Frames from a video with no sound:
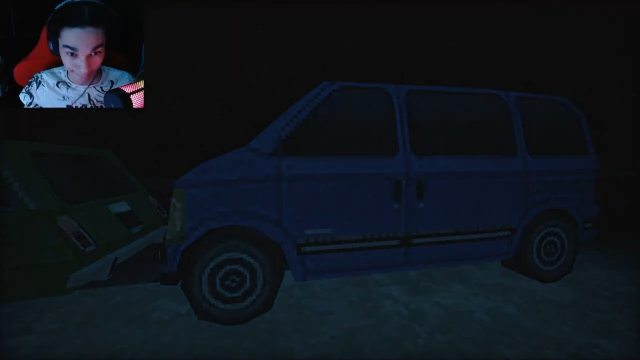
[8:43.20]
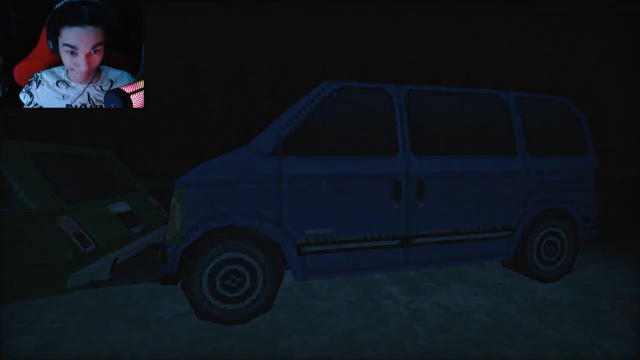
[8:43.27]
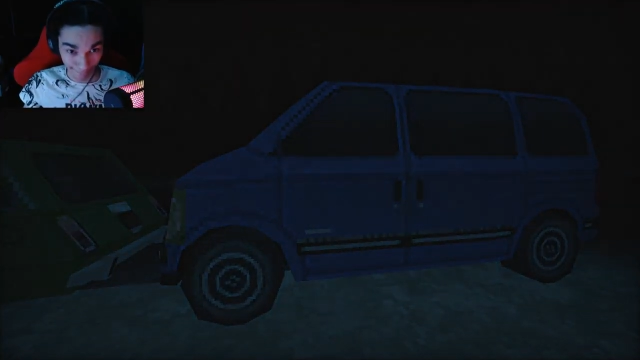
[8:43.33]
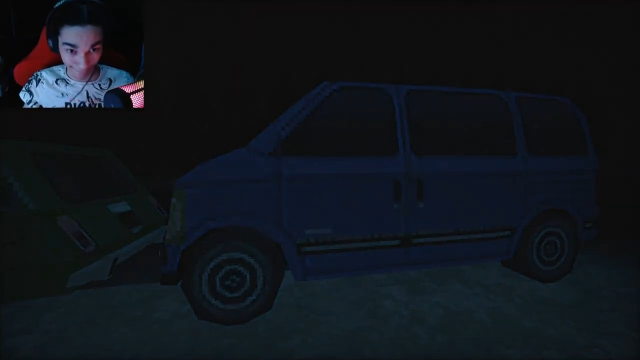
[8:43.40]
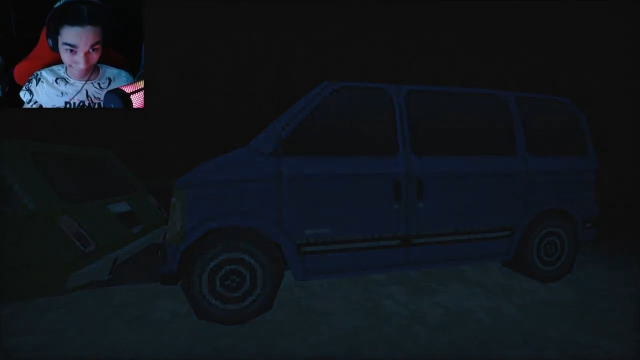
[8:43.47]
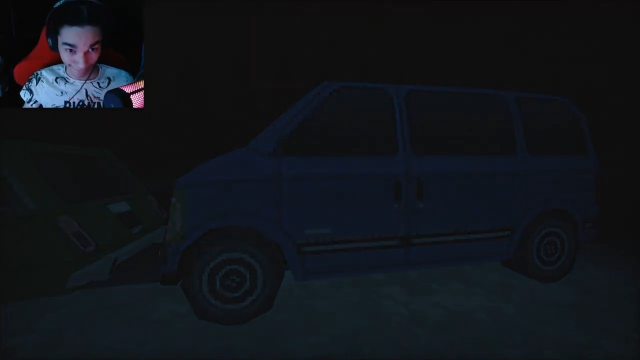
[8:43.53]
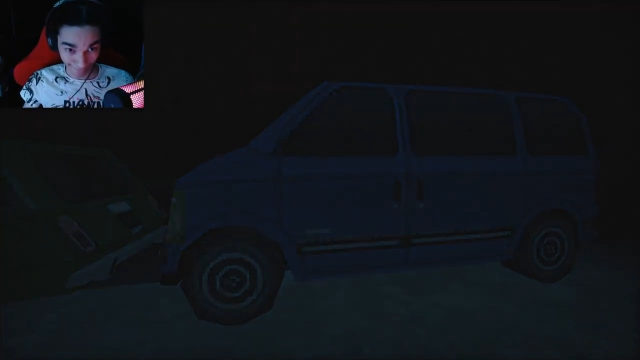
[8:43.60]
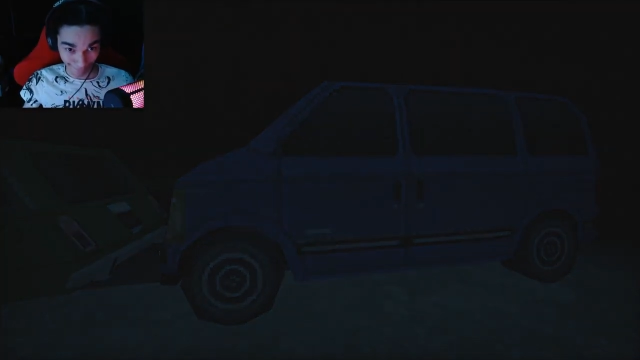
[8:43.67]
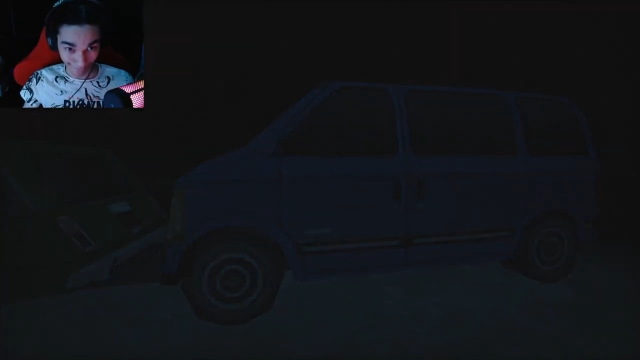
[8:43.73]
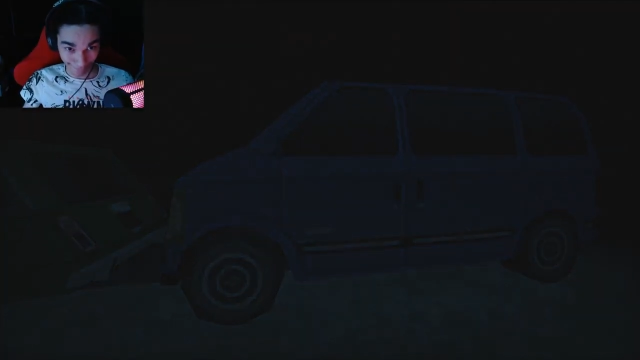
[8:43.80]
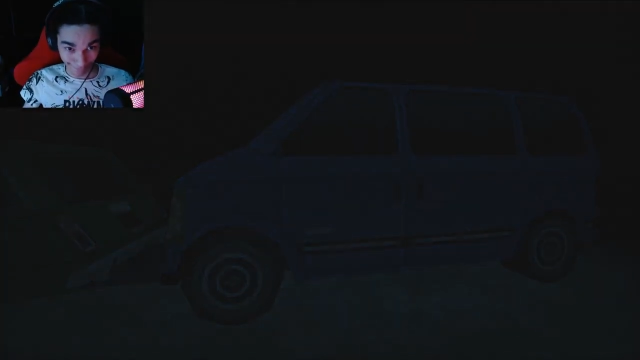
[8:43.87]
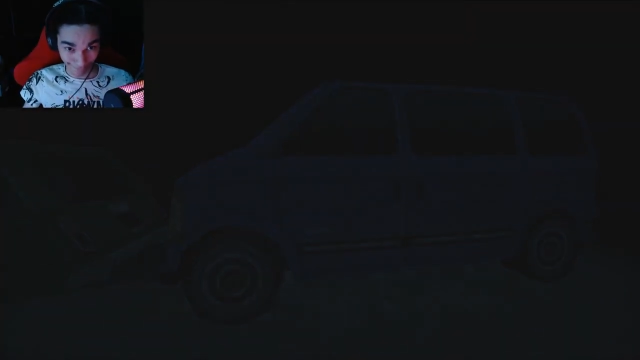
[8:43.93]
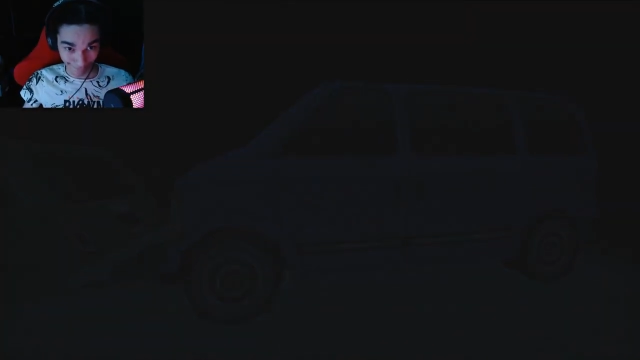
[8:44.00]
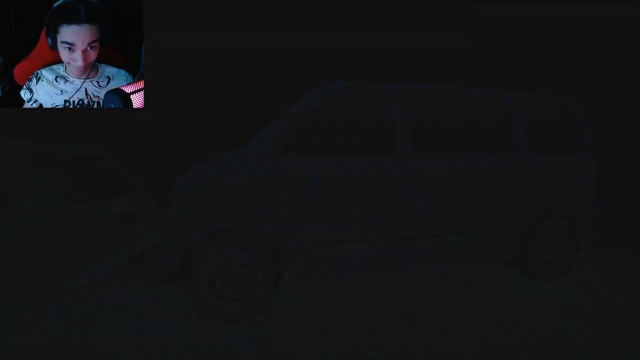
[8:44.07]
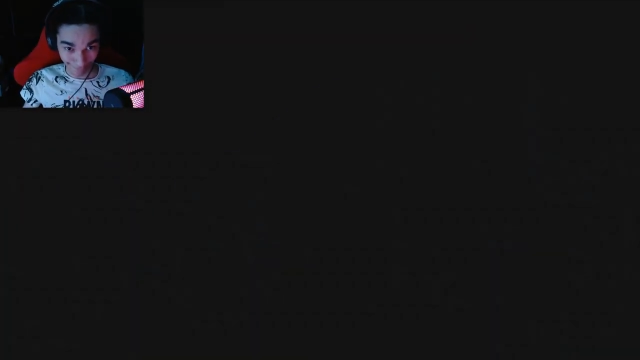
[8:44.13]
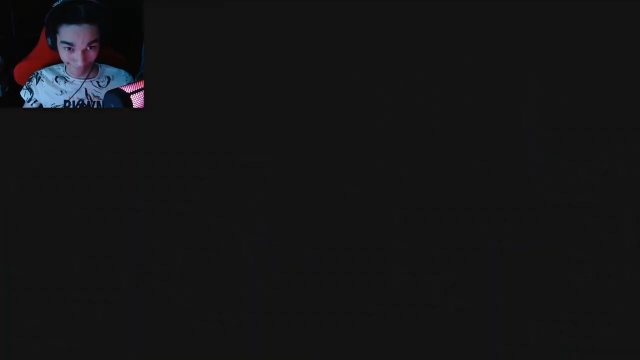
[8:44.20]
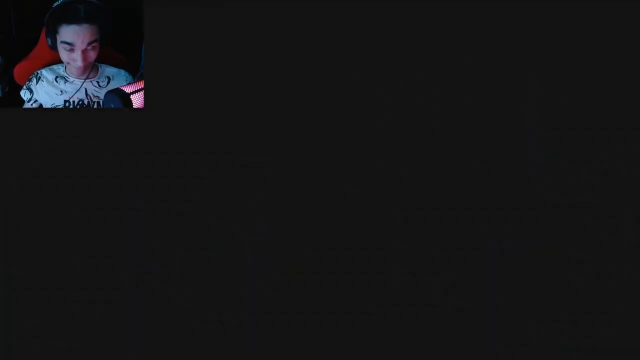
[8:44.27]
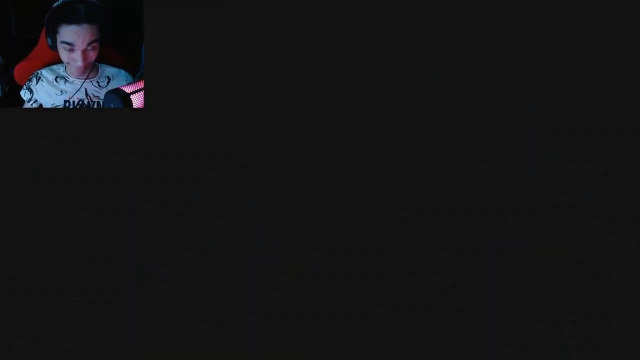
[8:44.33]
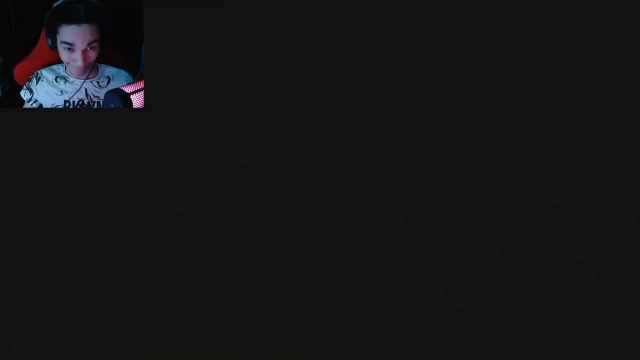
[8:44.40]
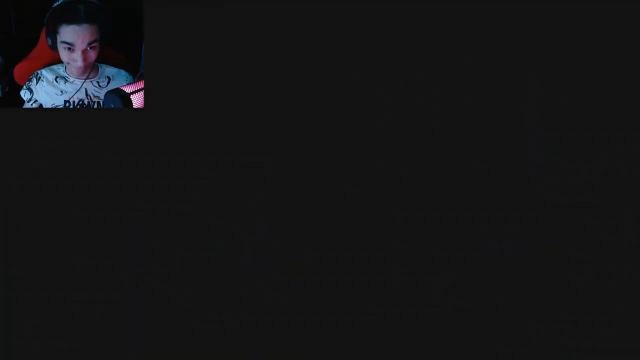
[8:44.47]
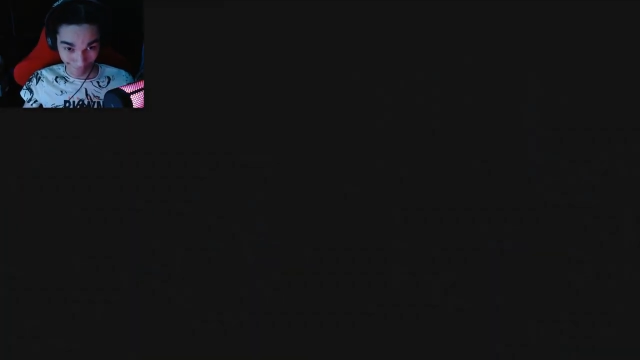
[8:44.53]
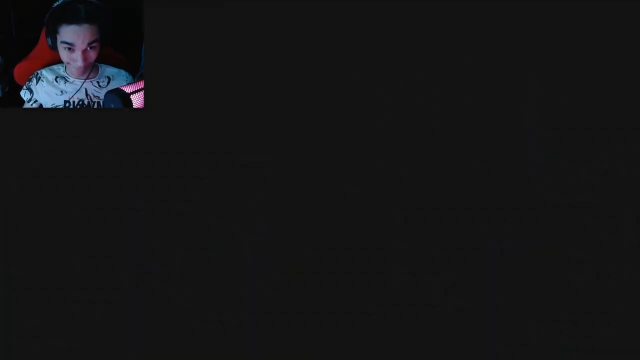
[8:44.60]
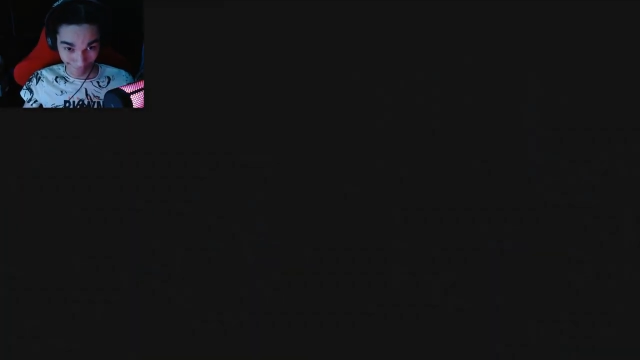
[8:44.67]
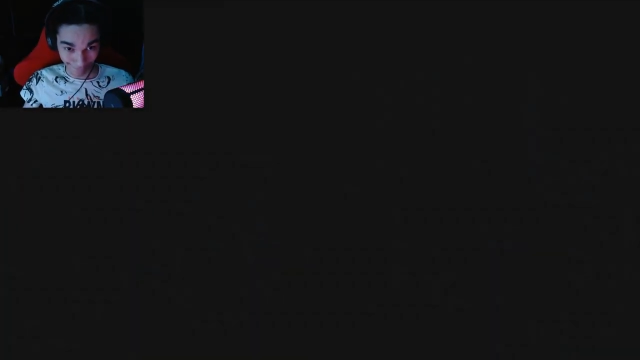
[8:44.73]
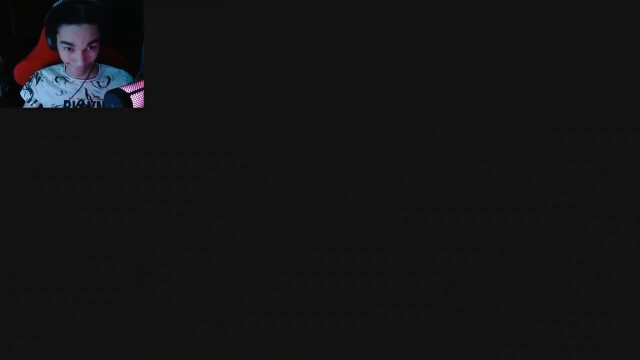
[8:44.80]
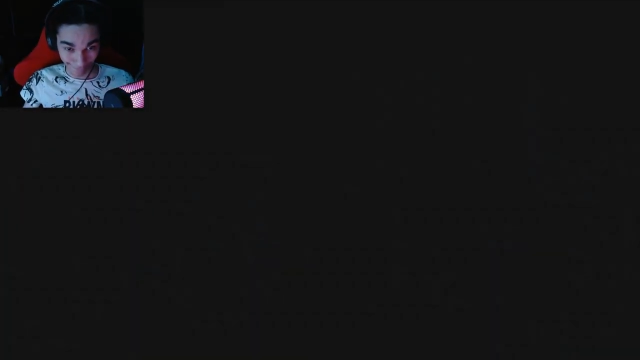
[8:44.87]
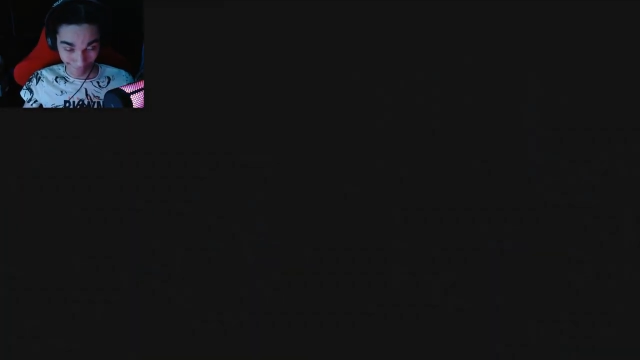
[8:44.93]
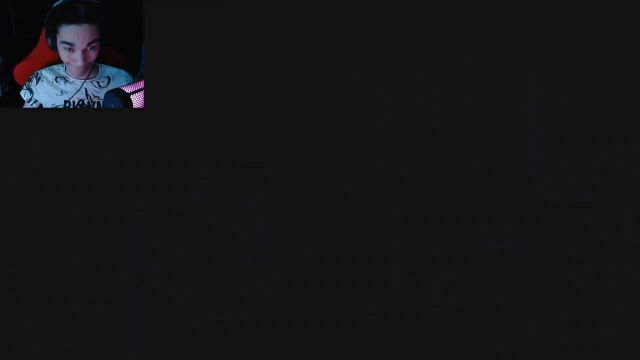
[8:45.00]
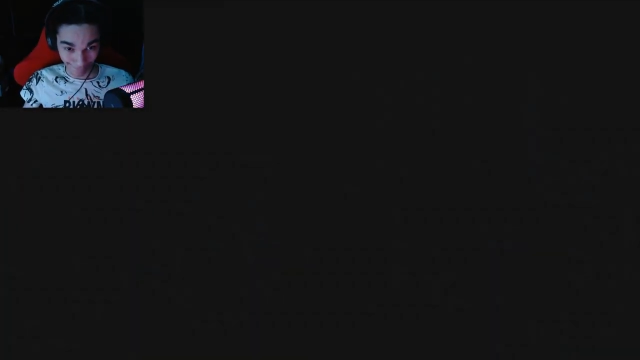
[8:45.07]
(no one is talking)